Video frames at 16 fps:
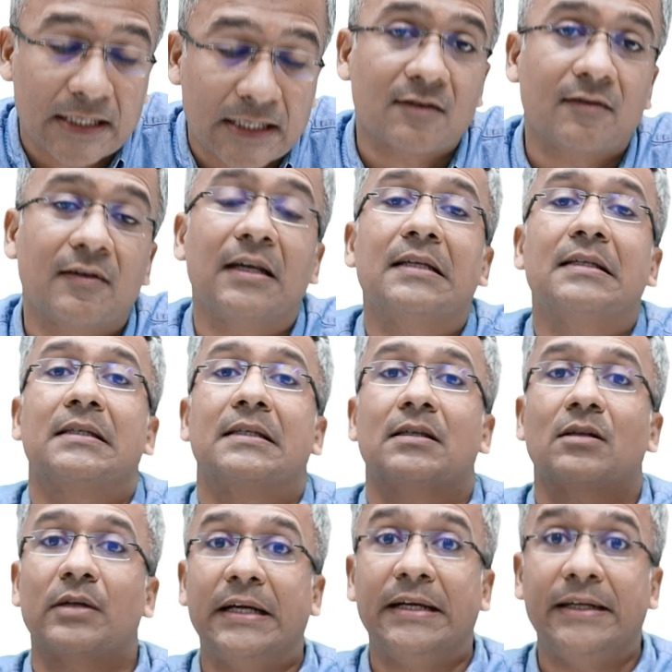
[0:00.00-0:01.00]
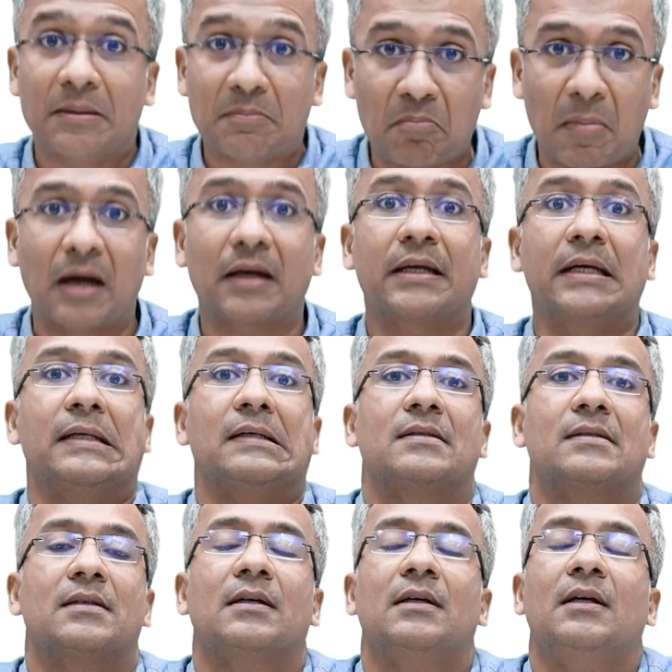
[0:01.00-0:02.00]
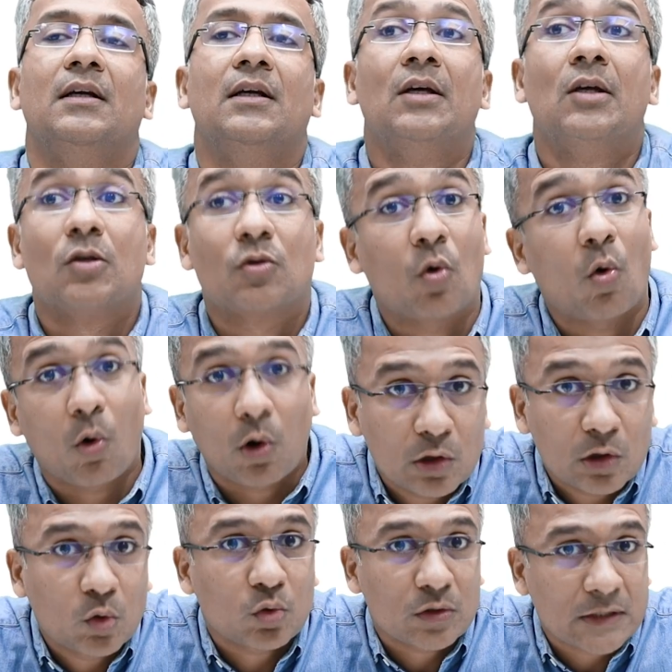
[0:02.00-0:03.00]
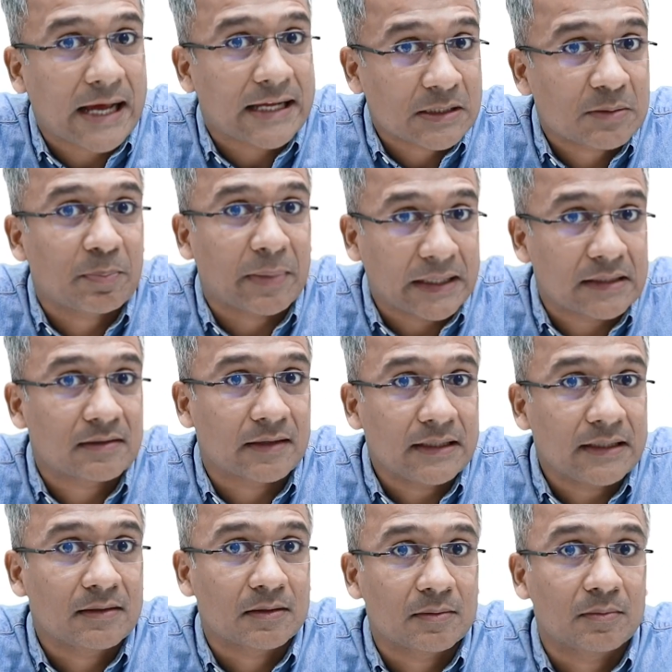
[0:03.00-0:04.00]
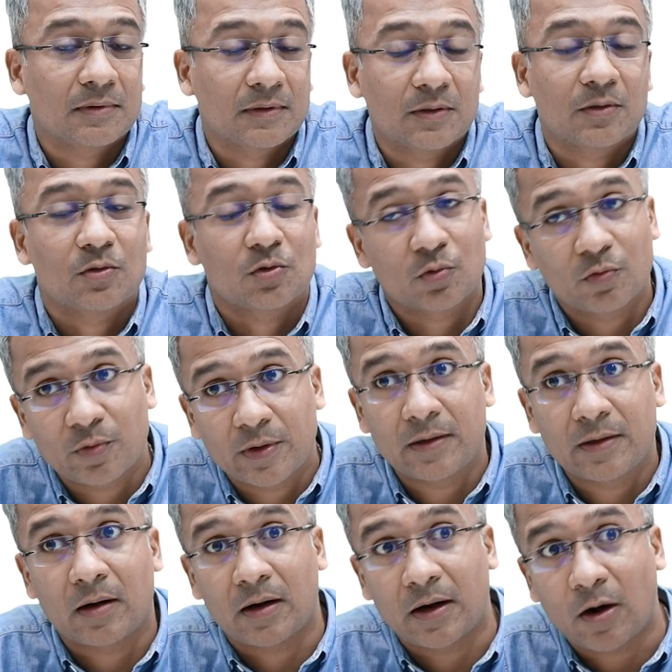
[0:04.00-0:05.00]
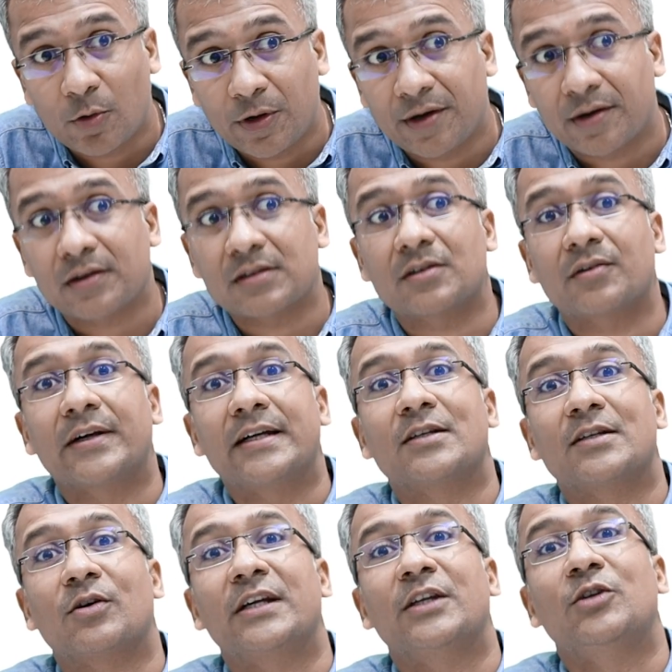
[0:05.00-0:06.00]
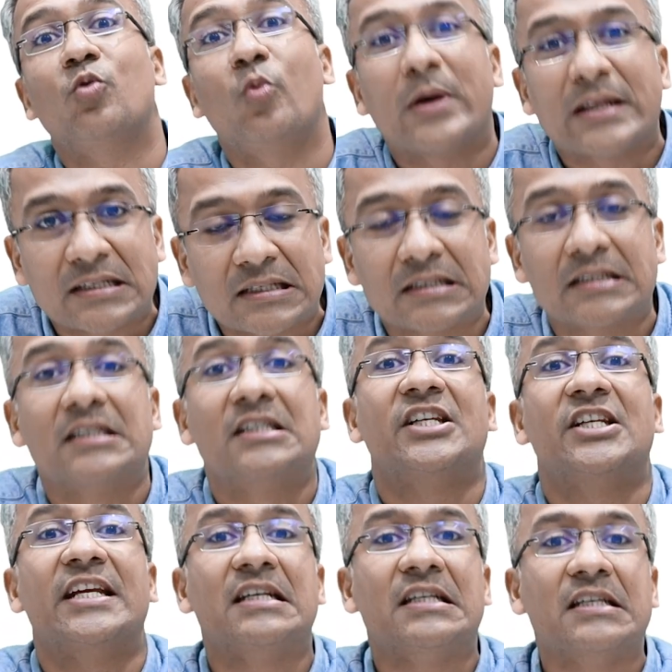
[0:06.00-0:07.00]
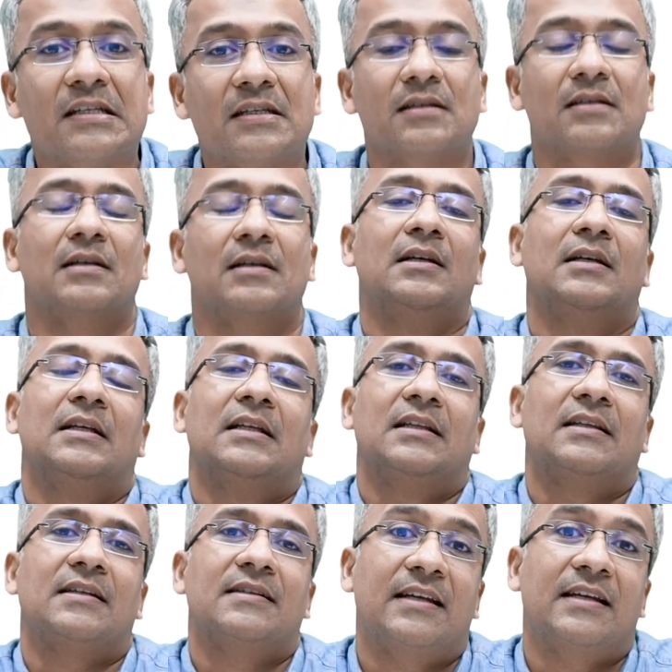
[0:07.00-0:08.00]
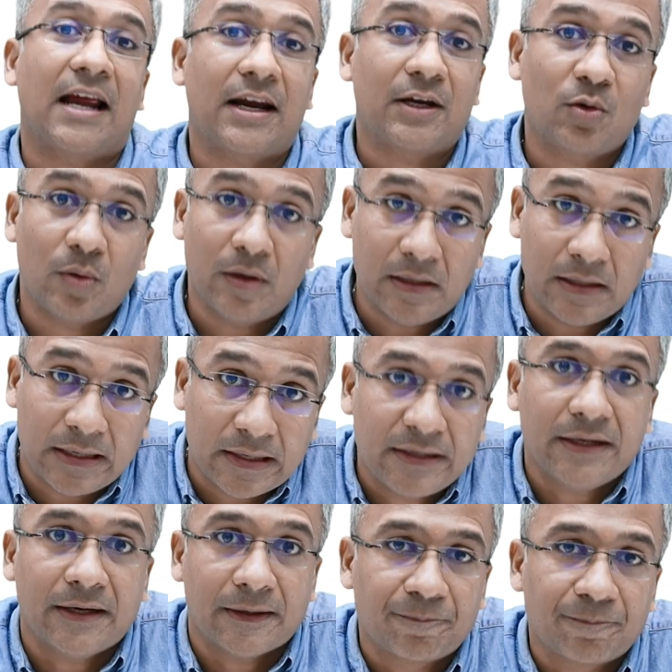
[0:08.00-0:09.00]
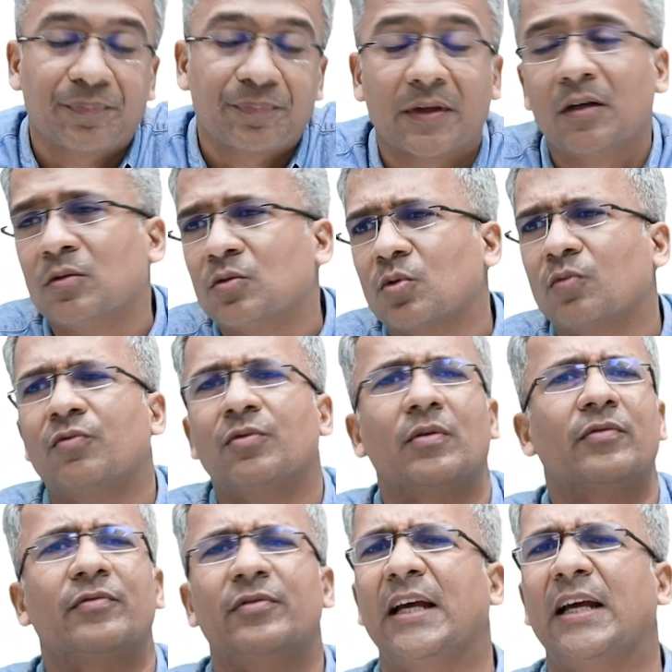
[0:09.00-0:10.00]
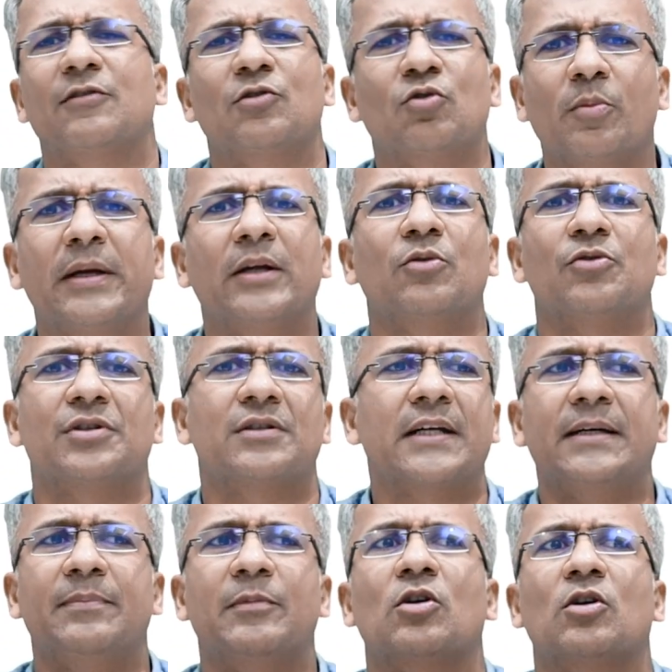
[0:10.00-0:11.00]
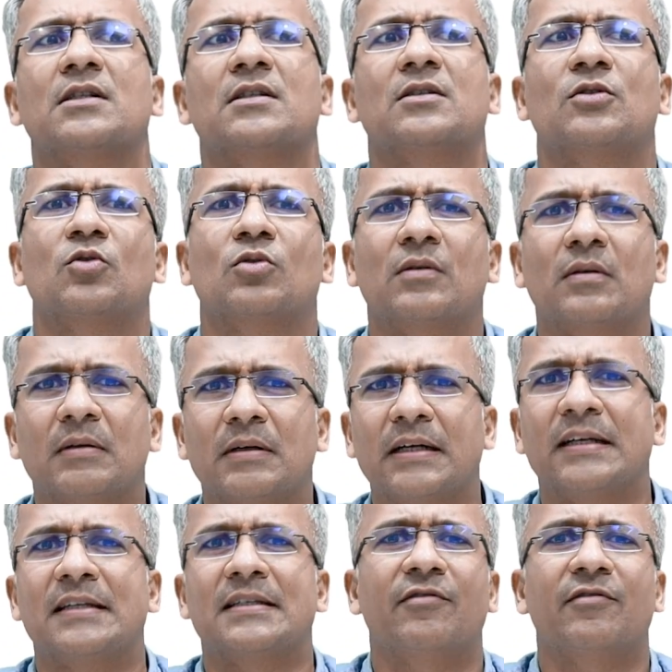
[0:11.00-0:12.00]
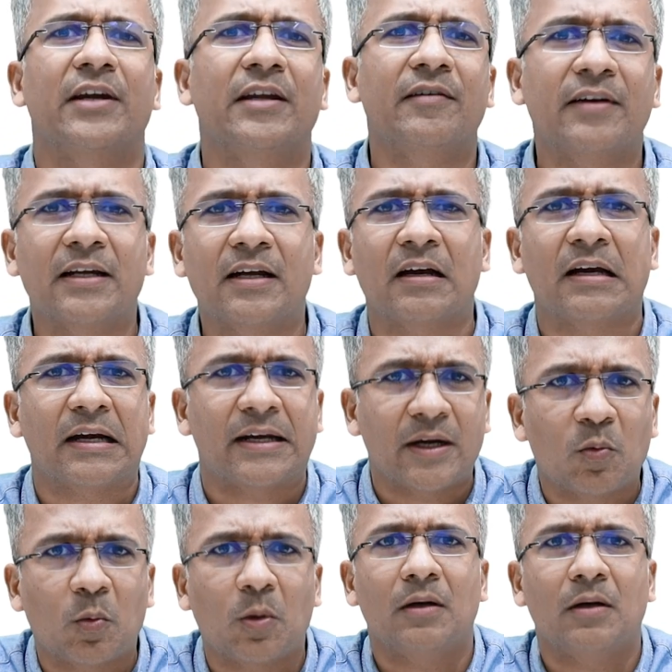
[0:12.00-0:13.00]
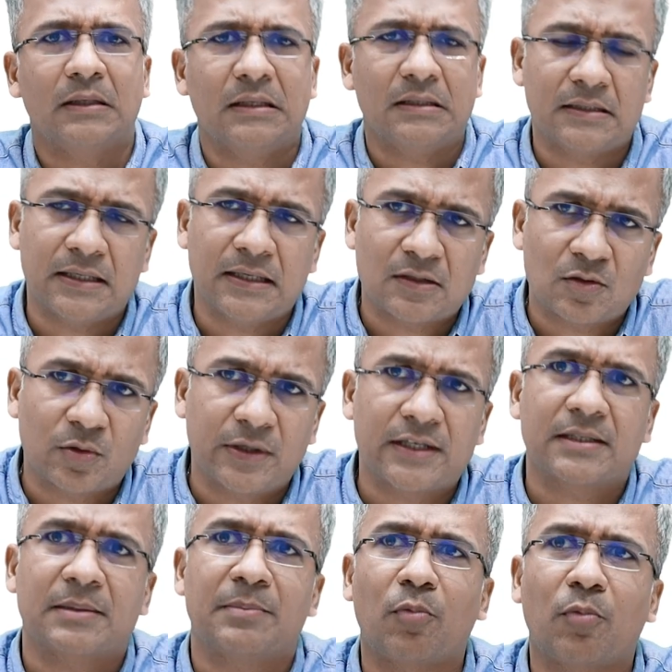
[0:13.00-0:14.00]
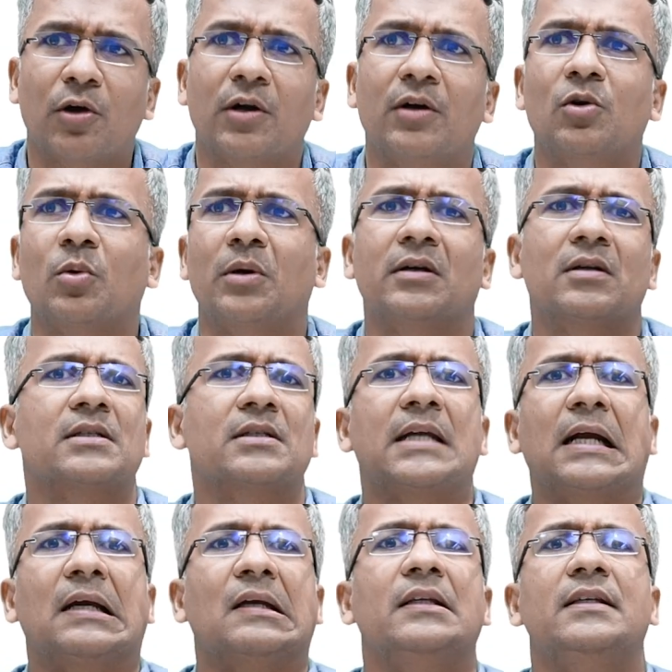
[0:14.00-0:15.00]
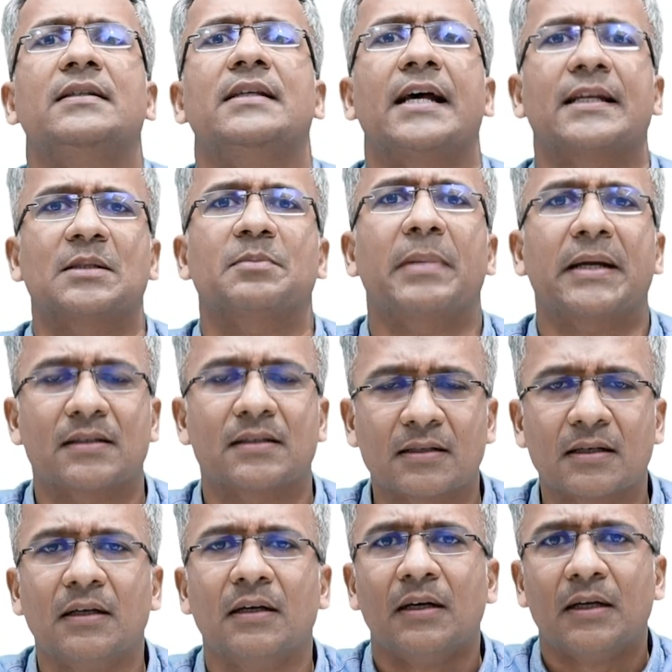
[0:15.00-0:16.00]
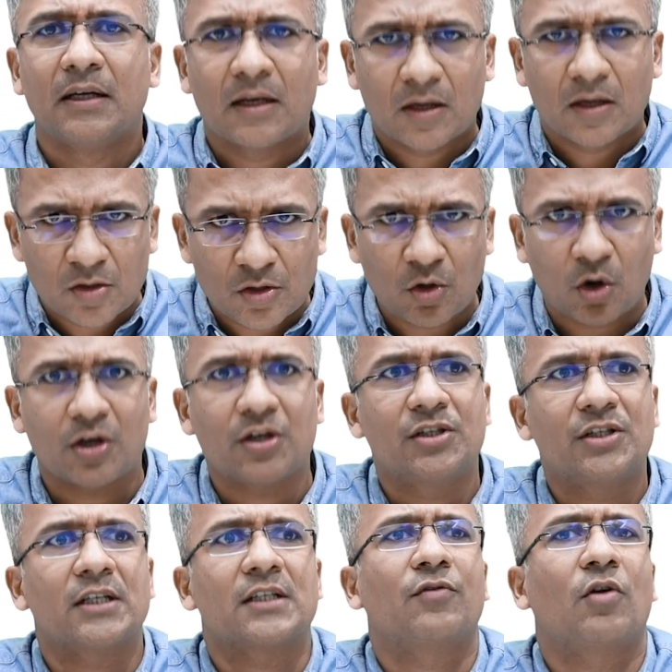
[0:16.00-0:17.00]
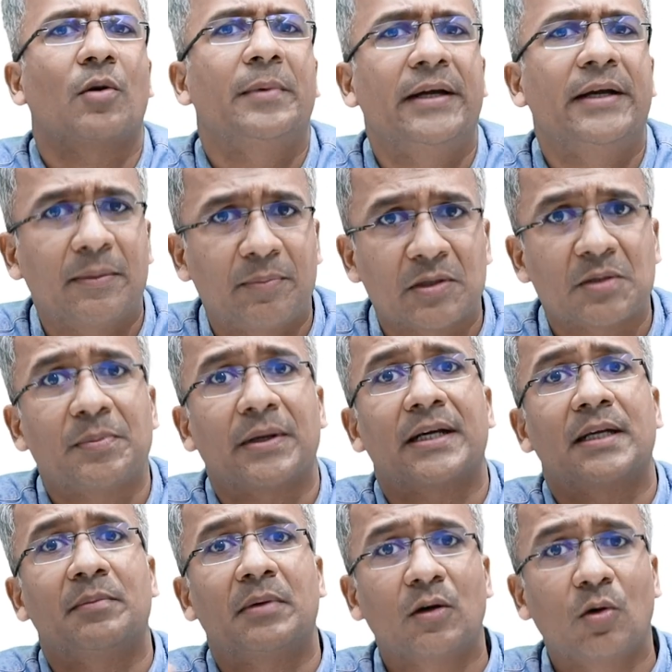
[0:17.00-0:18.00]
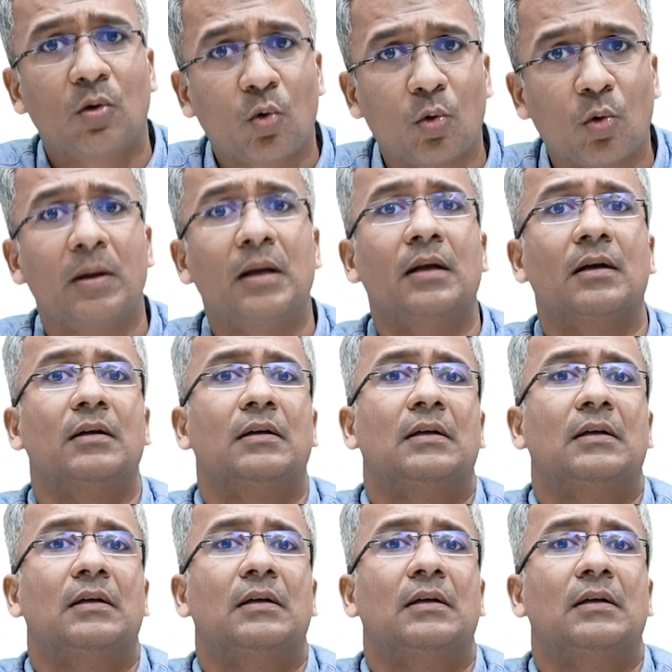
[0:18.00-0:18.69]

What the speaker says: as well as Indian markets. So all those aspects, right? So how interest rates on the US changes the scenario in India. So we have so many questions, right? Because it is a very, very connected world these days. So it is important to understand these aspects, not just from India perspective, but global